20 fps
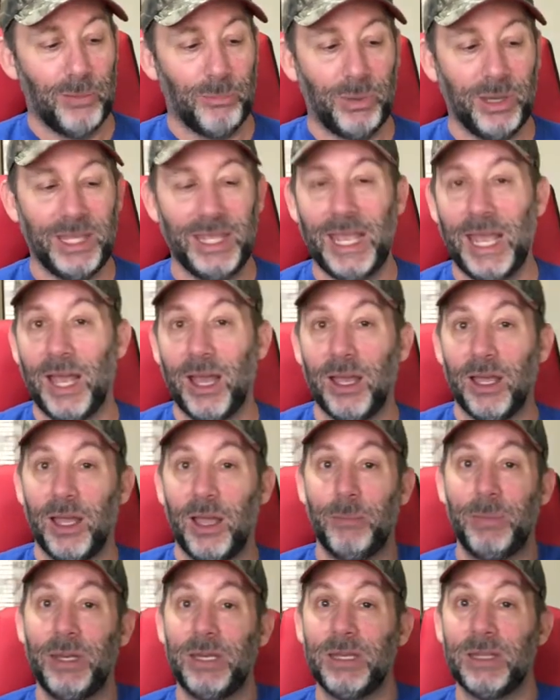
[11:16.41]
But yeah,
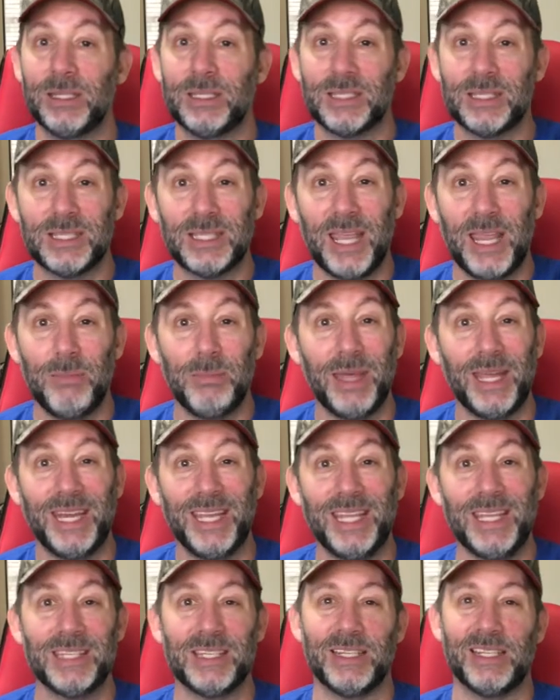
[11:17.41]
I mean, this is a game that
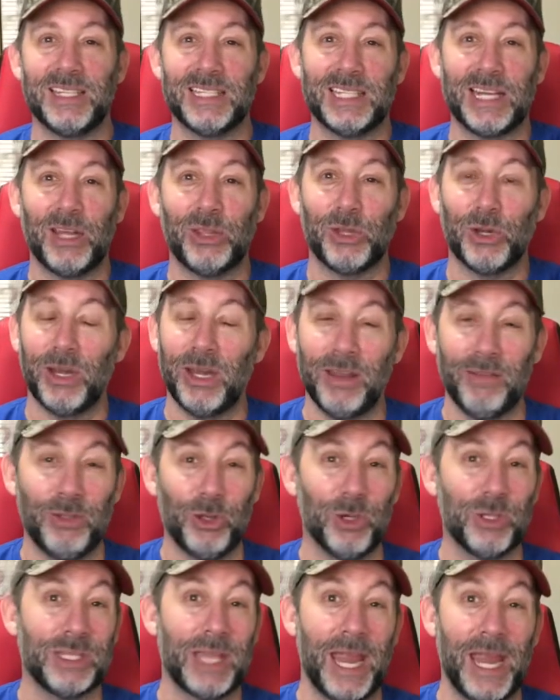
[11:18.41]
isn't listed out there. If
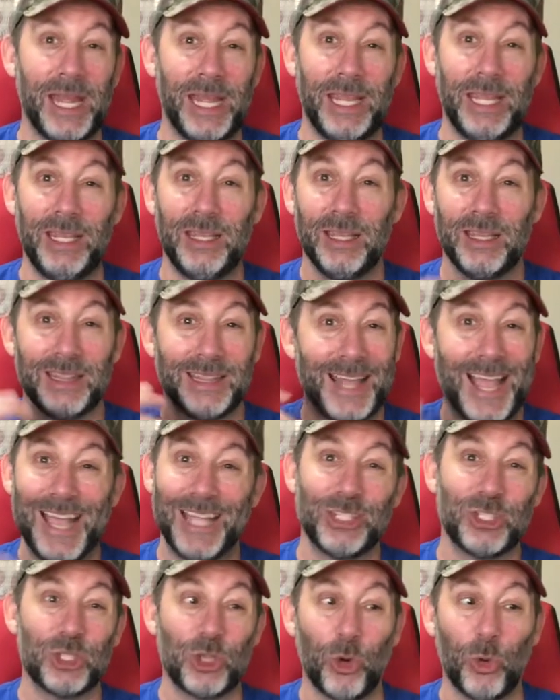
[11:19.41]
there's any
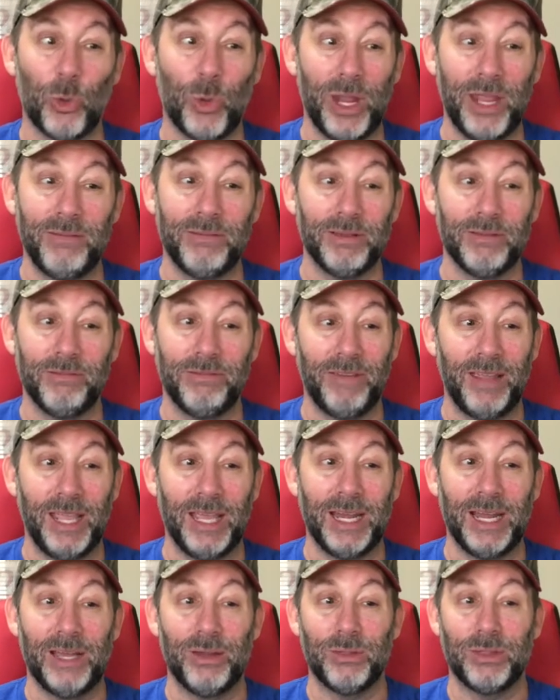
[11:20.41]
That So Raven
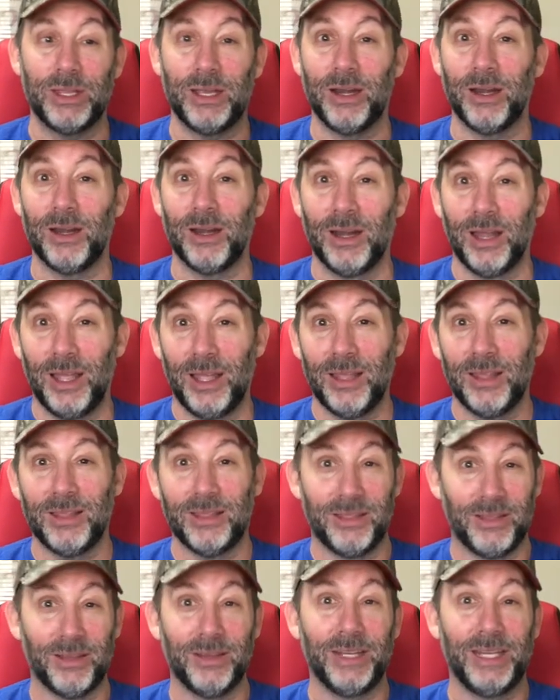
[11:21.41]
fan out there,
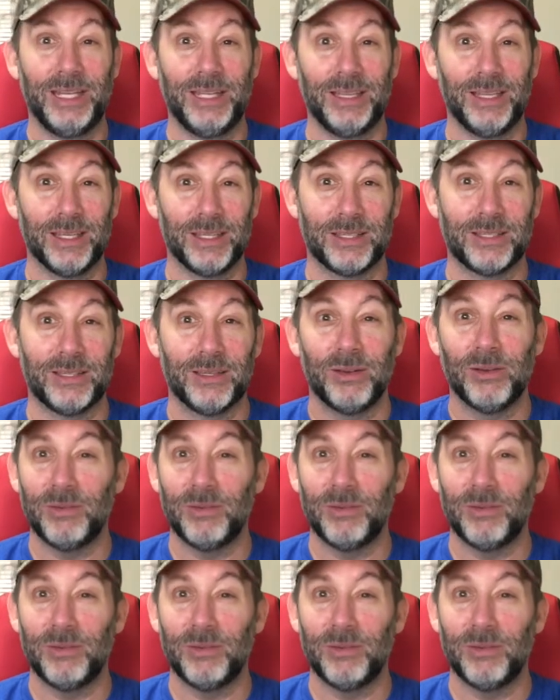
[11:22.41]
they'll need this.